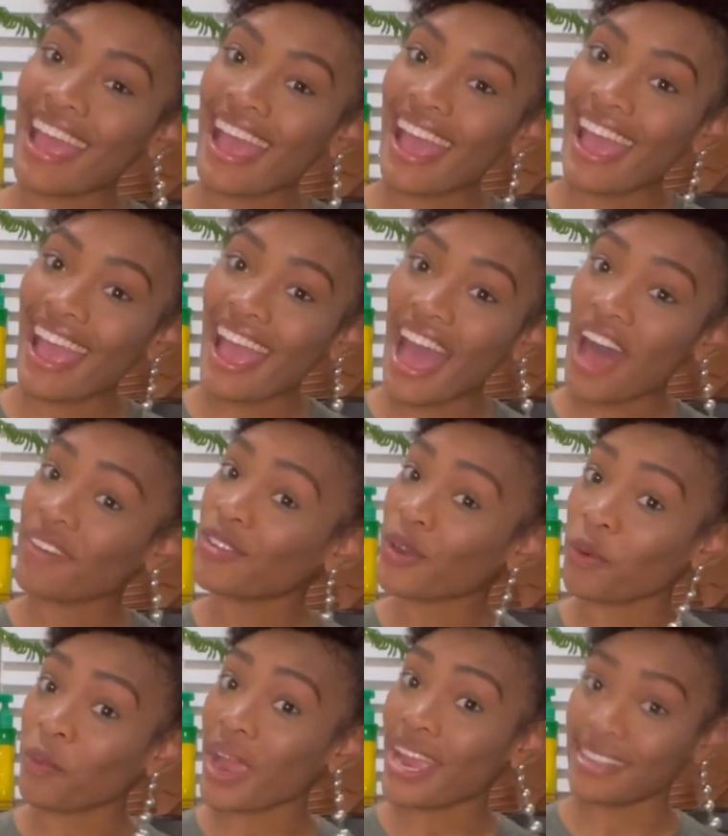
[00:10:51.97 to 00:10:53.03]
And have a
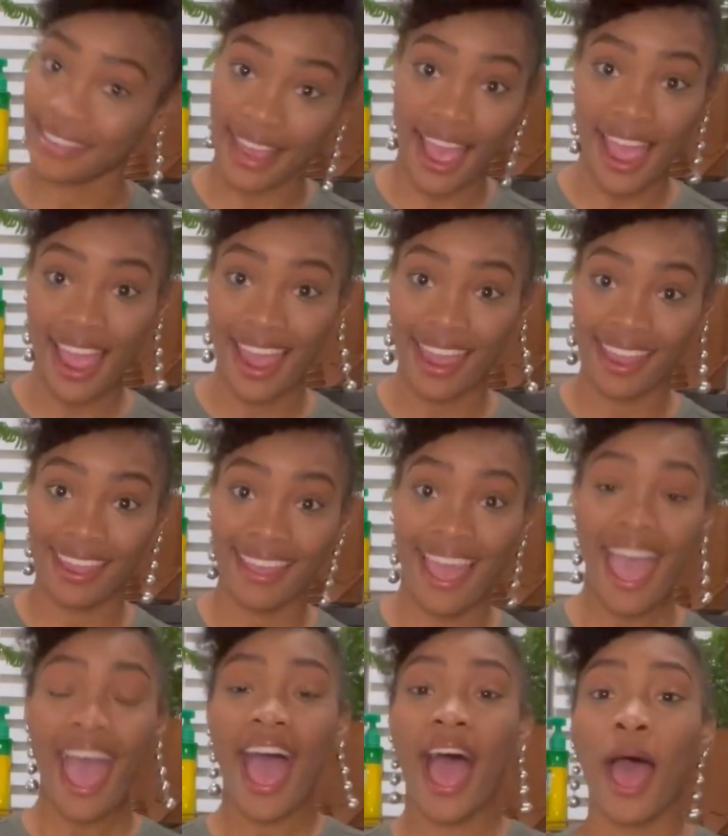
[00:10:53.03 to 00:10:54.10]
great day.
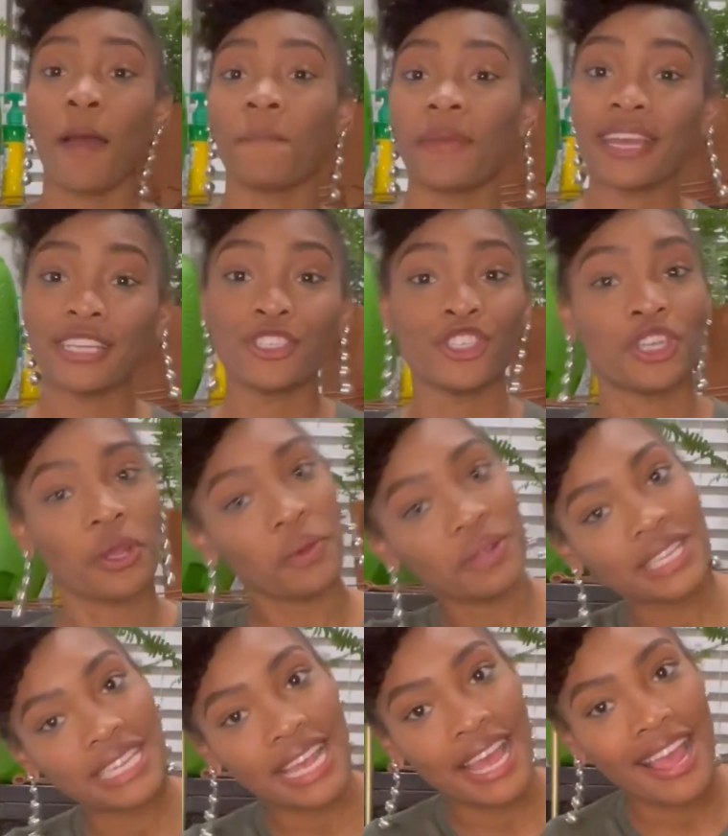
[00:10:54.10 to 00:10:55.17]
Happy
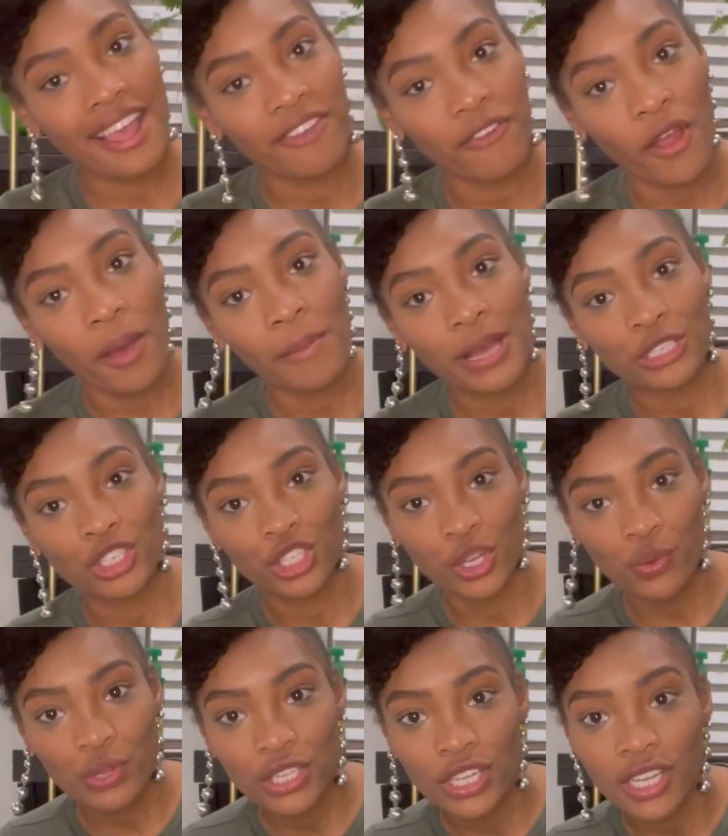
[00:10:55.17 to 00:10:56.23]
juicing for all my
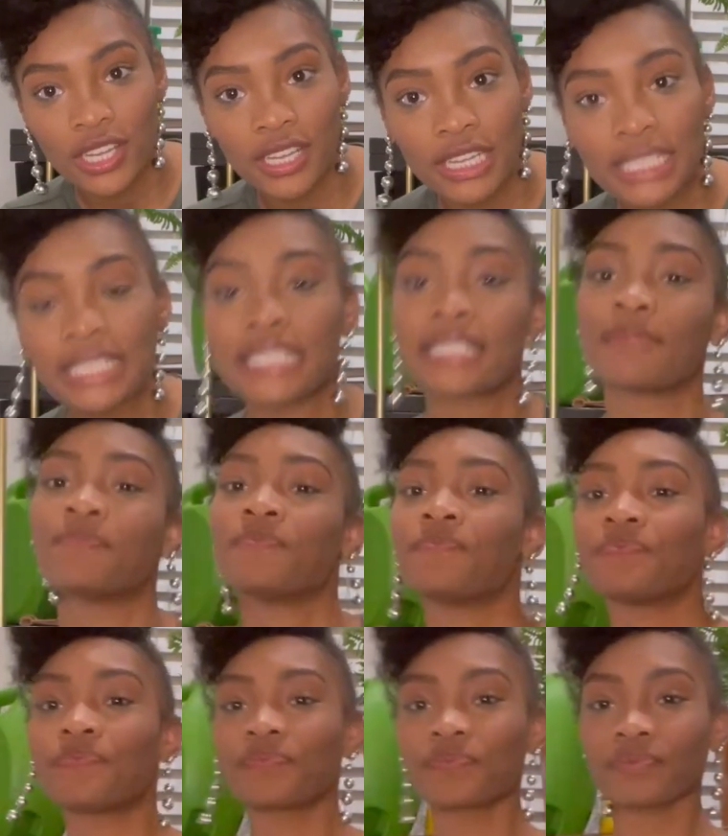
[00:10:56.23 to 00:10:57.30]
juices,
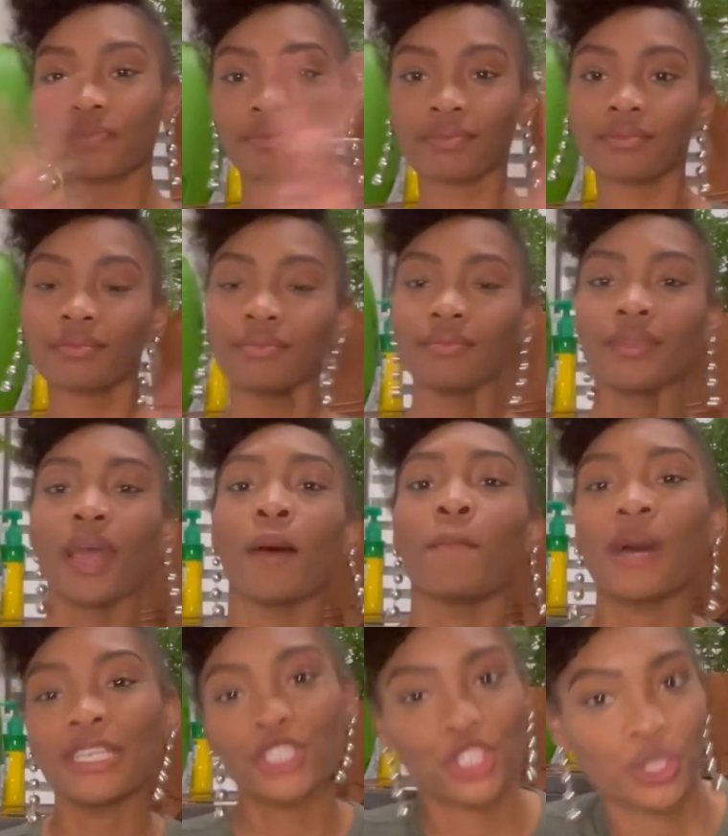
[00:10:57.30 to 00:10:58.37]

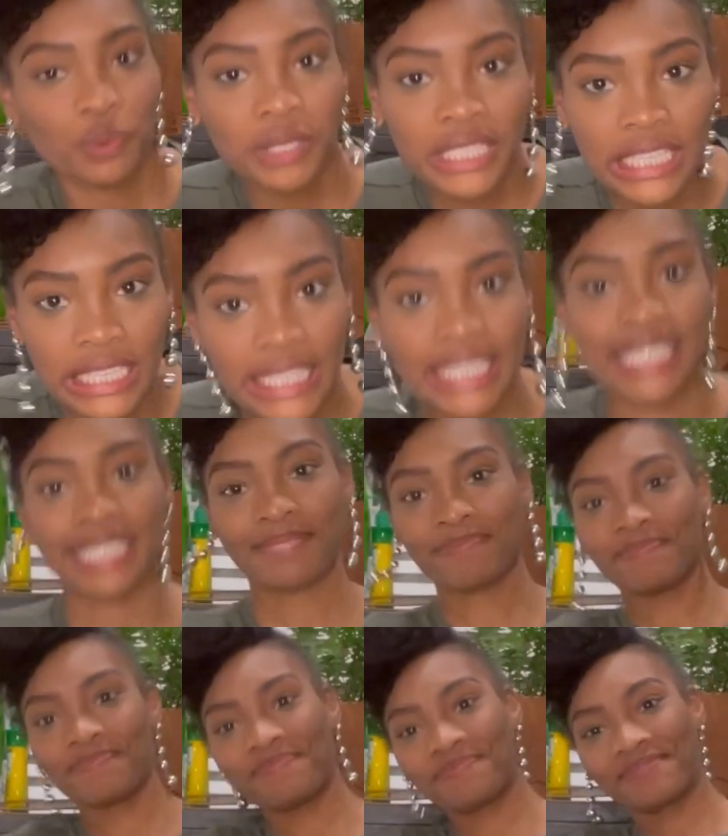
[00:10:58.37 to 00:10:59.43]
My juices.
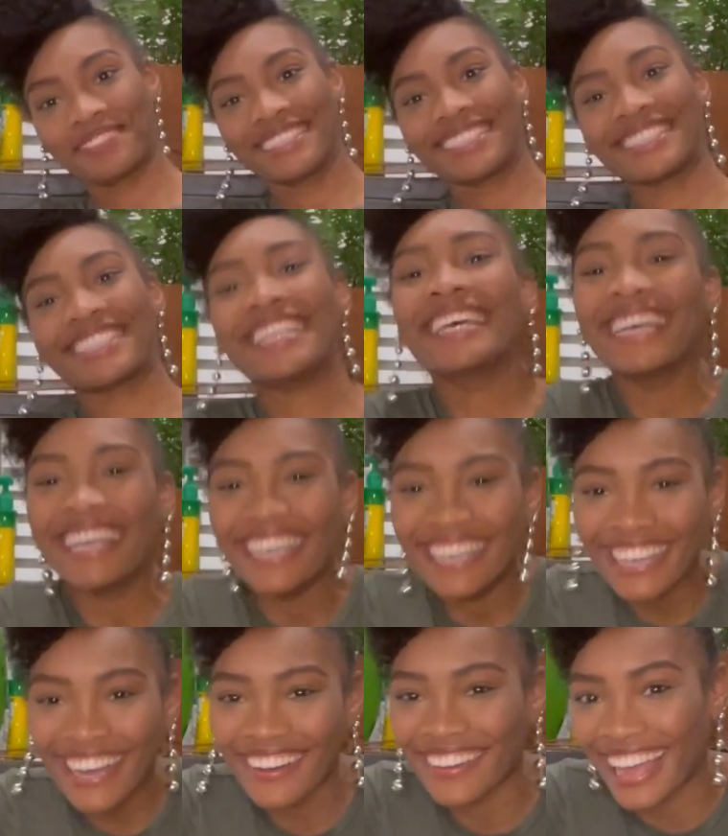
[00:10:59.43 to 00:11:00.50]

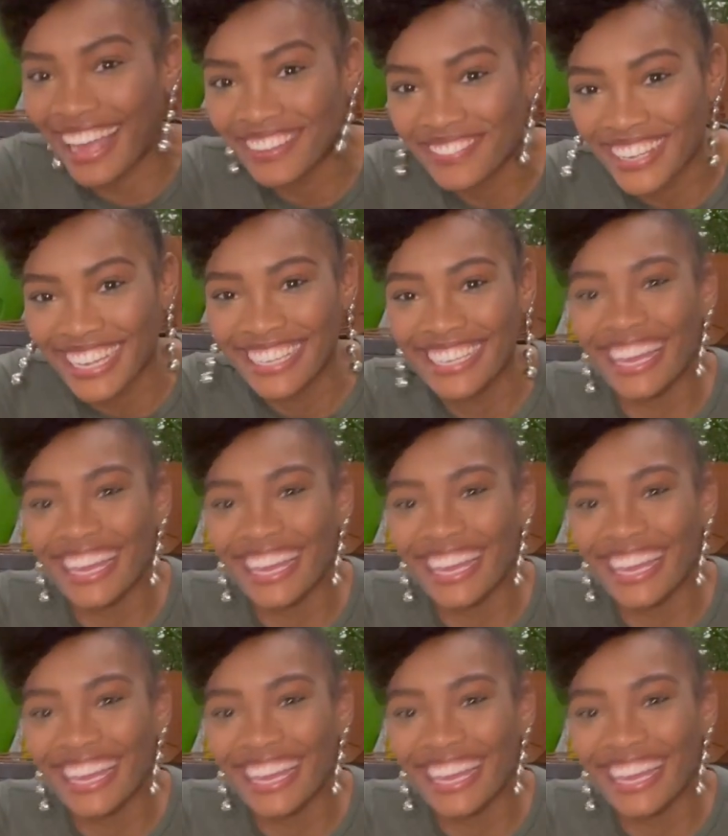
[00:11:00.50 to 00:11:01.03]
Okay, I'm done.